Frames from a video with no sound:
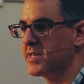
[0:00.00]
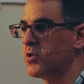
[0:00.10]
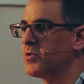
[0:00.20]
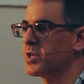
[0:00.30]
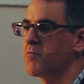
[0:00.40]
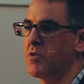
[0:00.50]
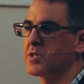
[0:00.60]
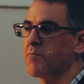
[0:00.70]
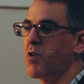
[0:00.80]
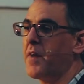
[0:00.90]
he also wrote
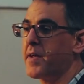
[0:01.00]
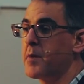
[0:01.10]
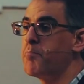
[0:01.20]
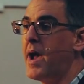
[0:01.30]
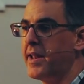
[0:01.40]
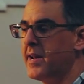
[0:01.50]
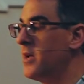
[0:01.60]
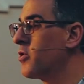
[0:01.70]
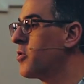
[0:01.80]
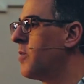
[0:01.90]
some rather compellingly
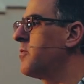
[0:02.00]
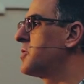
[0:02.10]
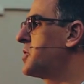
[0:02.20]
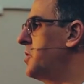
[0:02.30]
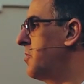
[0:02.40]
good novels too.